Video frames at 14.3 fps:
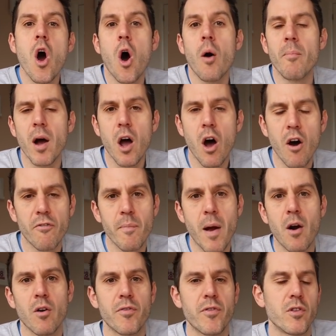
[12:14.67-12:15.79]
on my half
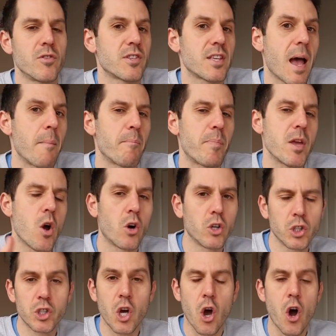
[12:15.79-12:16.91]
marathons and
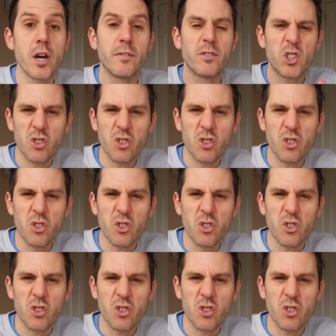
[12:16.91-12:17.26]
beyond kind of